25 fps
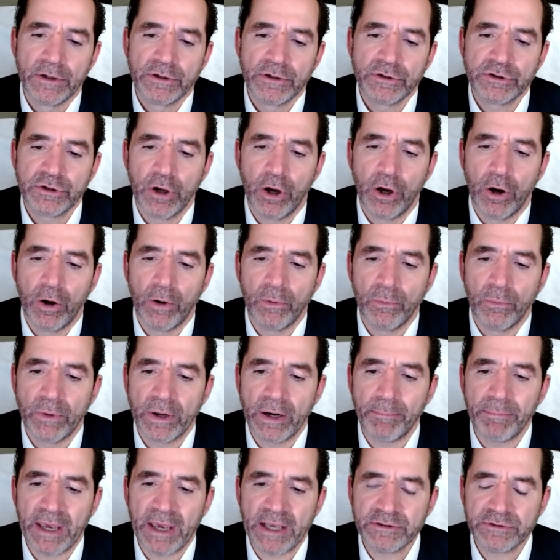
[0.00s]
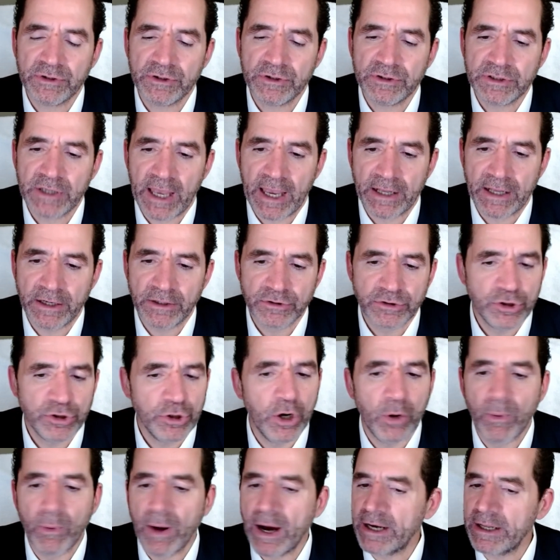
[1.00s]
So what I'm basically saying is you
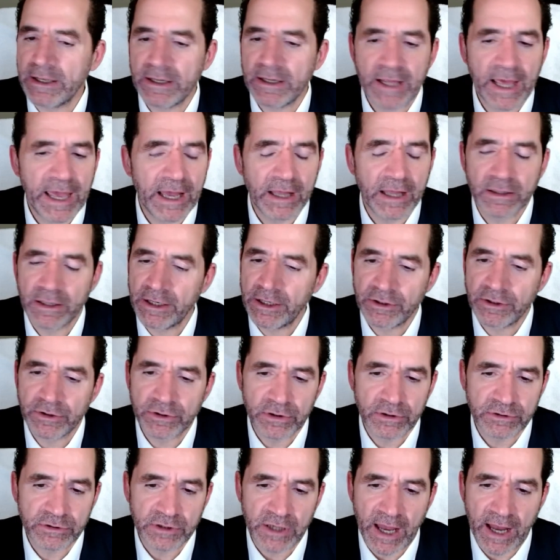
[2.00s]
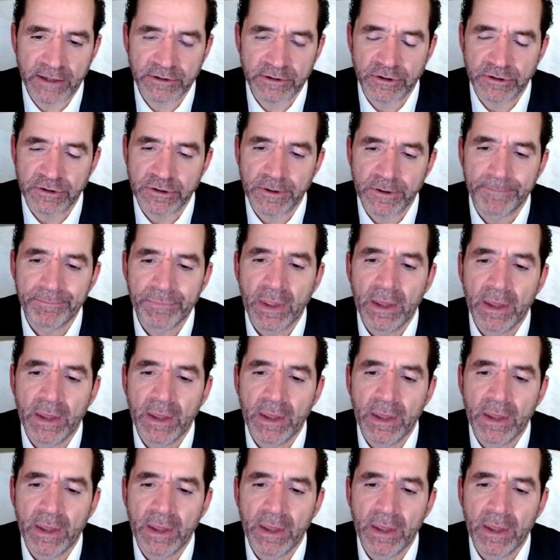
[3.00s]
don't want to inhale any neurotoxins.